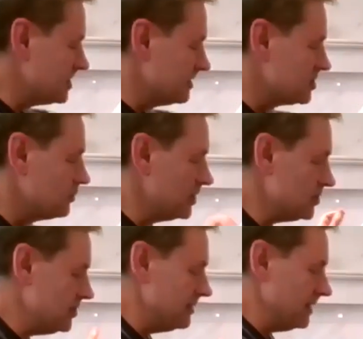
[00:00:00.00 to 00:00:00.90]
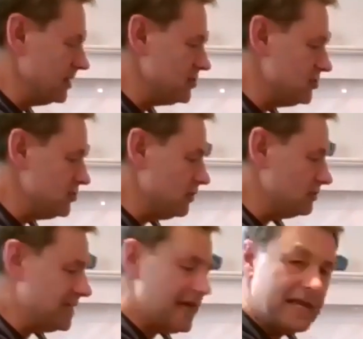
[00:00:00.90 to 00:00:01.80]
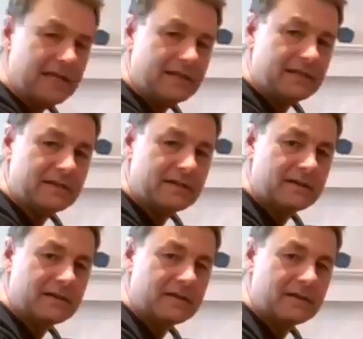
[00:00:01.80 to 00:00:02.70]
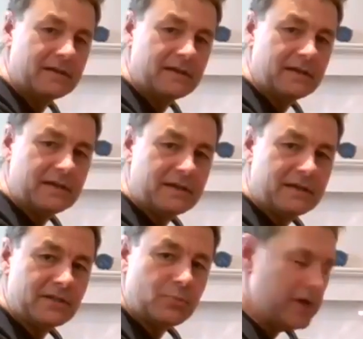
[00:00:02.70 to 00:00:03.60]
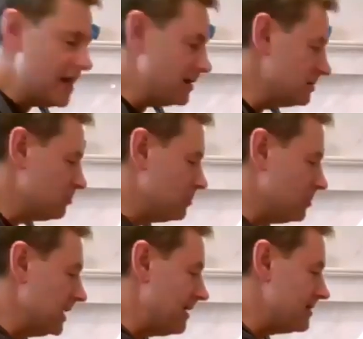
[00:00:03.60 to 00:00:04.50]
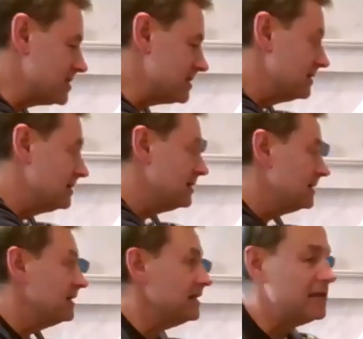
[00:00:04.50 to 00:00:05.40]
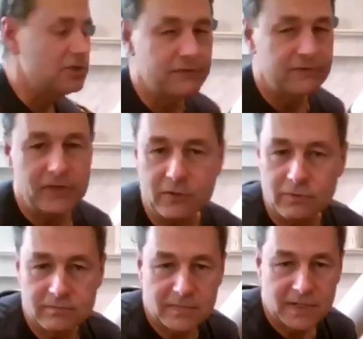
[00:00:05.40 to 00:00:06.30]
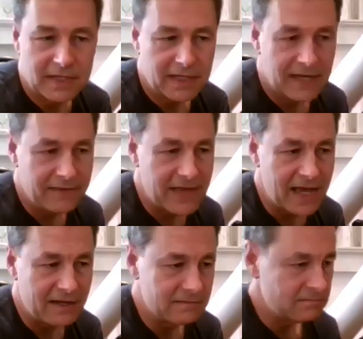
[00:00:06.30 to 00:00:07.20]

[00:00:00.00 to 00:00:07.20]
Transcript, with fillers: little switch here that lets you rotate to put out to put Polaris in your view. And that